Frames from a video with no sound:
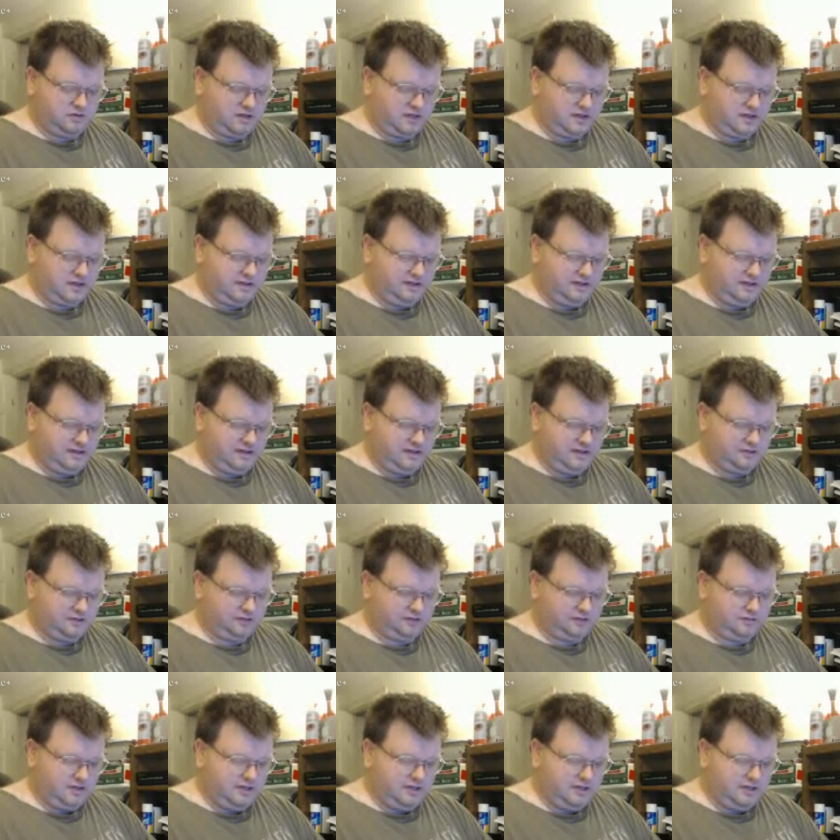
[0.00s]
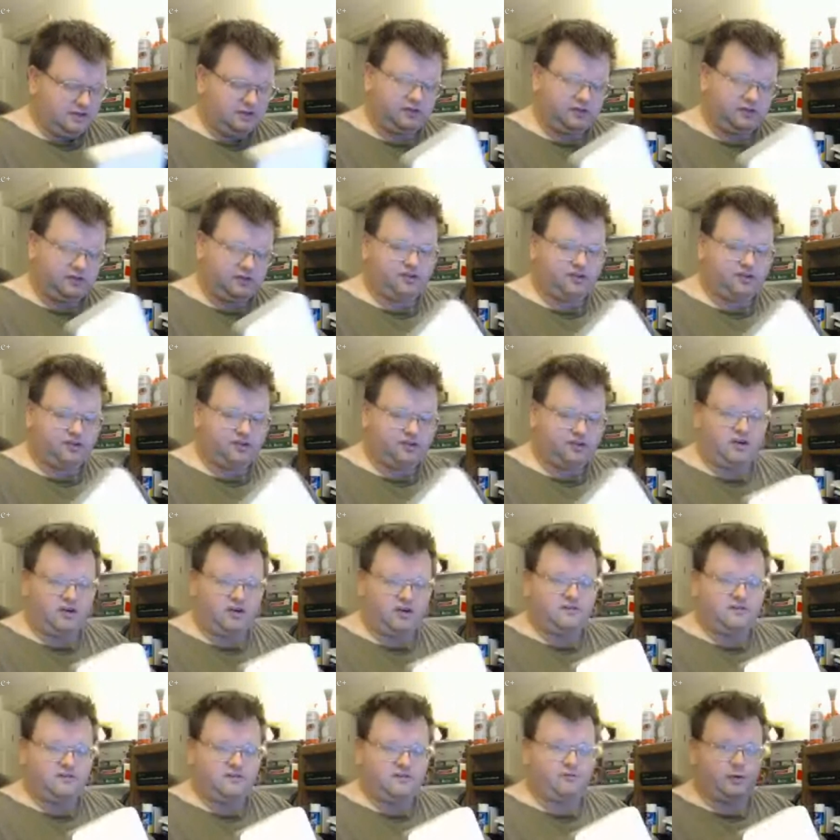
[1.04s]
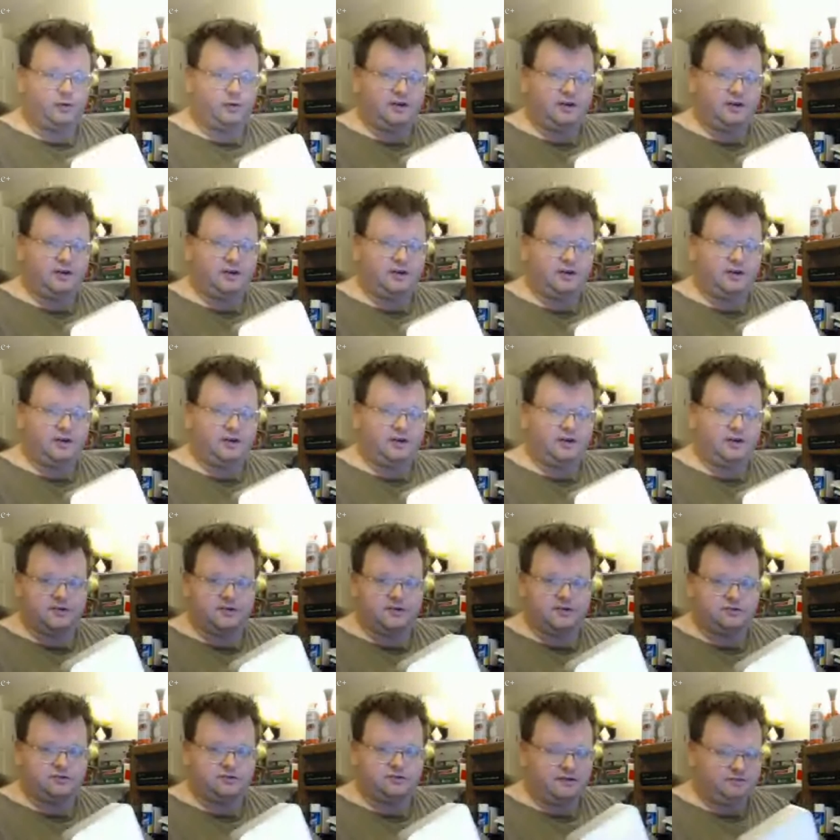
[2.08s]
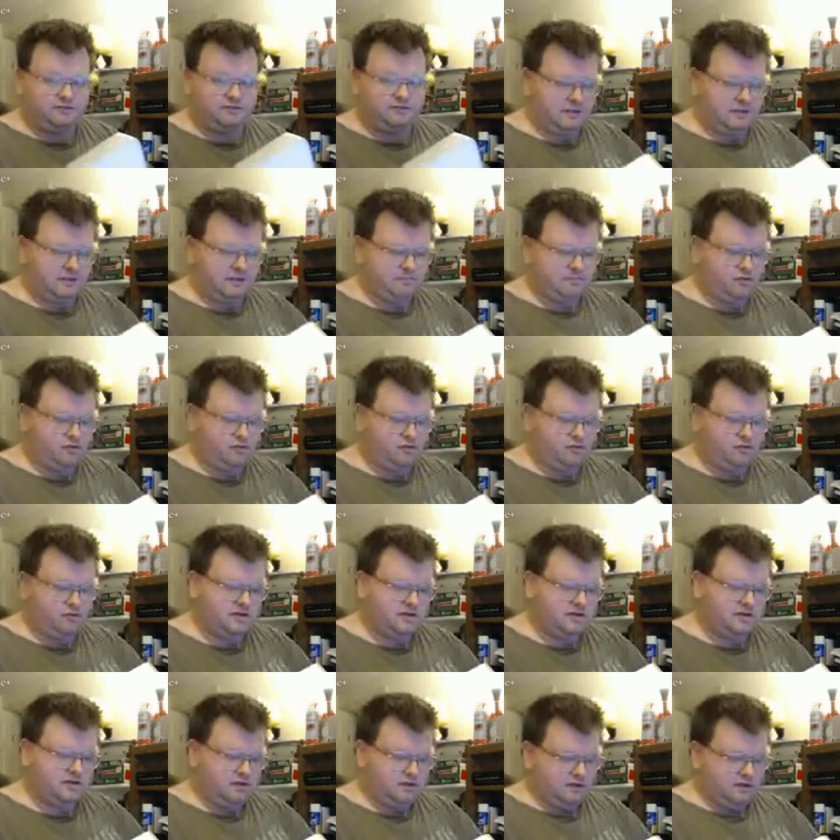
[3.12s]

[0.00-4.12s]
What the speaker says: I think it's a 640 gig hard drive that I put in,